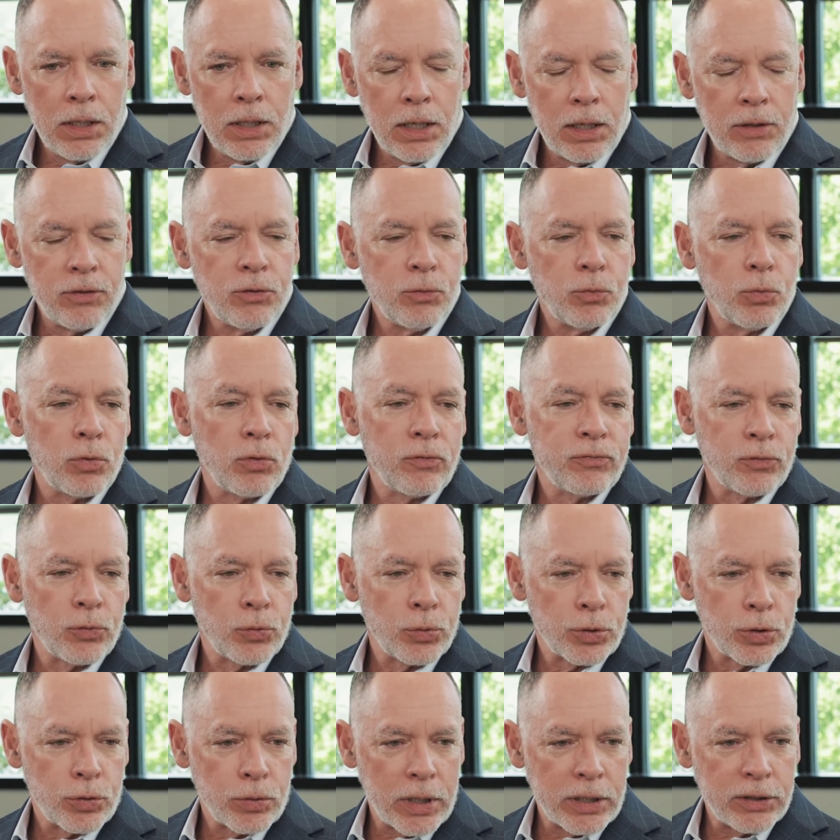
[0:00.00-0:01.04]
I think we're off to
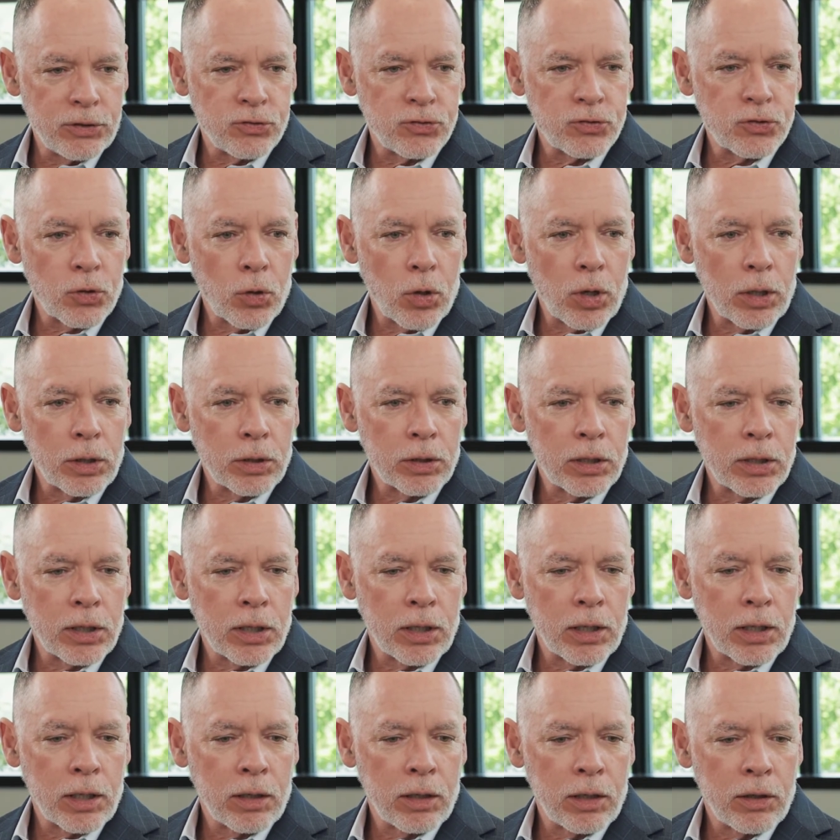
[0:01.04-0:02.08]
a great start
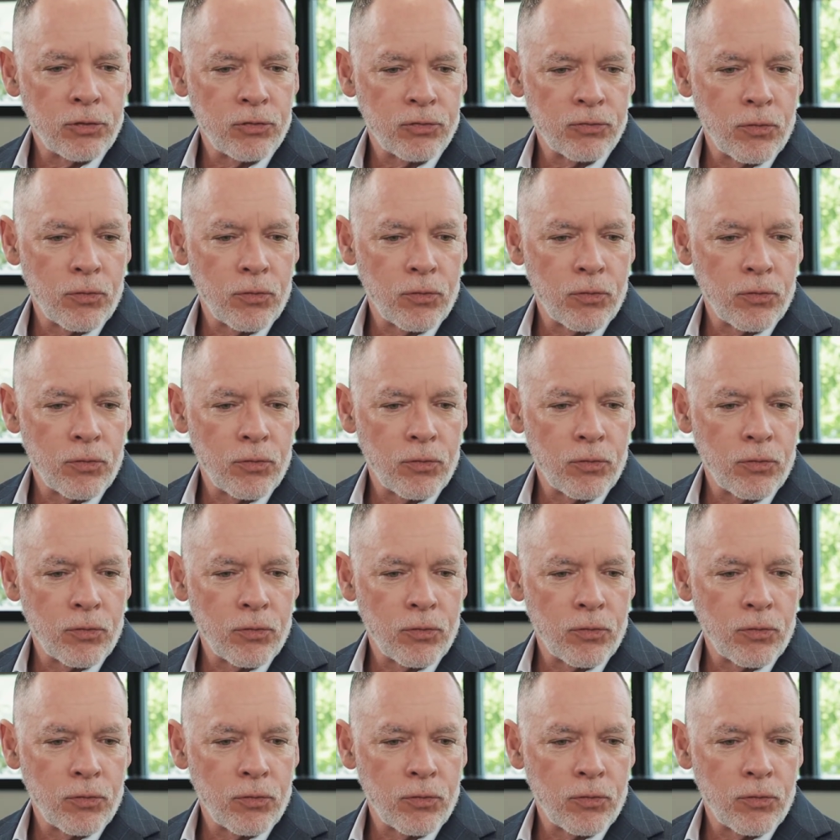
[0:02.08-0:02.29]
as